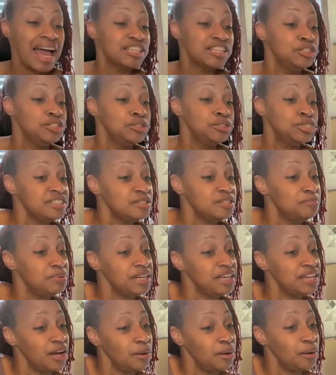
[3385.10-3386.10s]
used to
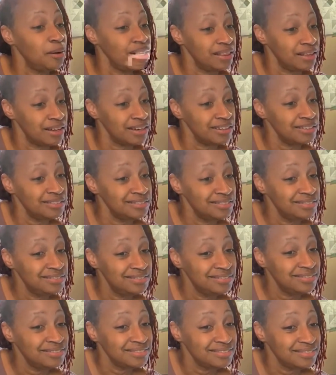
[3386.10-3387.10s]
be a biller.
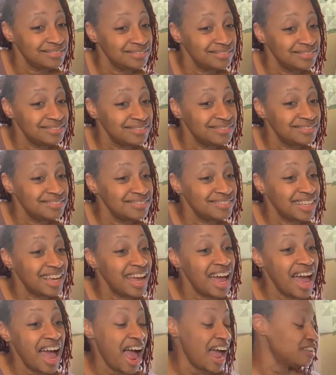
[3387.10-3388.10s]

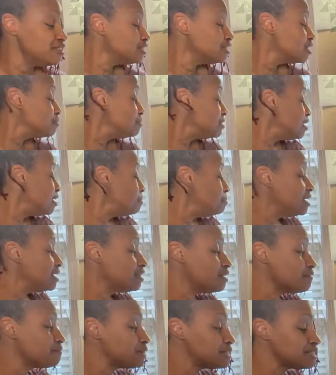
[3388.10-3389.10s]
I used to be a
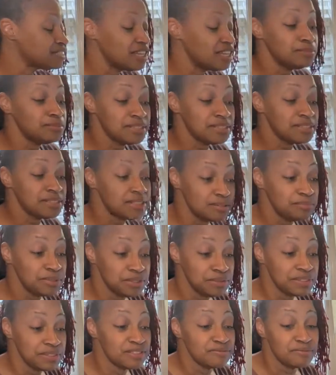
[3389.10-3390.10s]
biller for substance
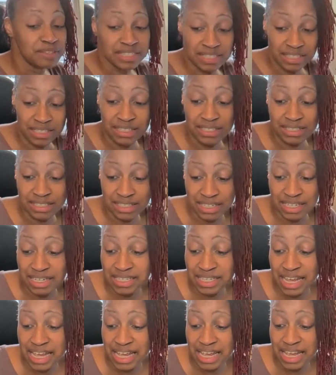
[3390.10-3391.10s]
abuse
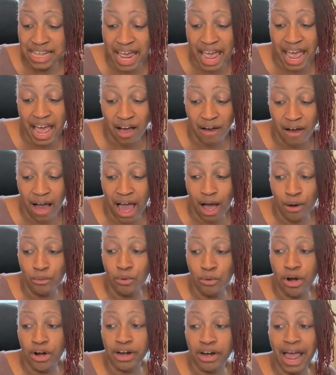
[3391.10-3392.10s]
facilities, and now I
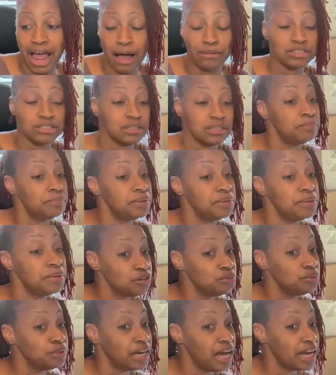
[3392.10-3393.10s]
was a
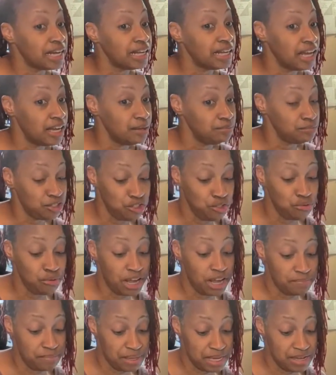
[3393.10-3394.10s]
biller when I came to
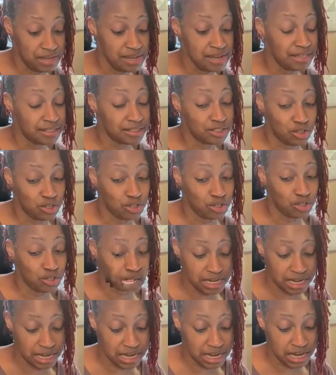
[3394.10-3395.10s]
UAB and
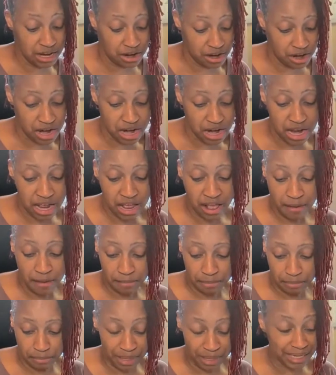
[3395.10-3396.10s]
started here.
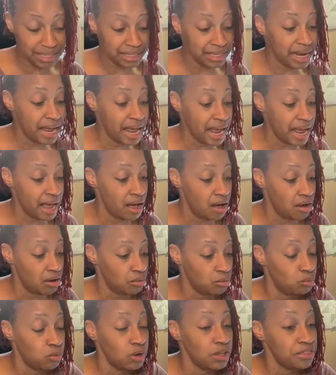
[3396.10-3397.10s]
But
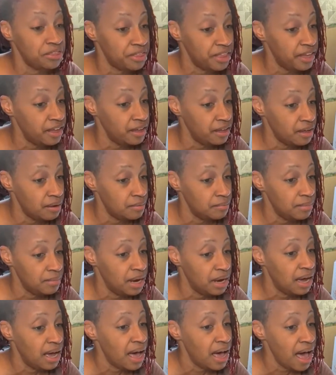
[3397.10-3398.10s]
now with them,
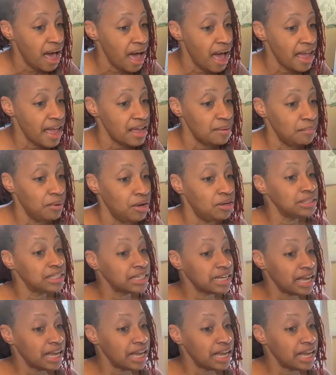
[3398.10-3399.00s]
I am on the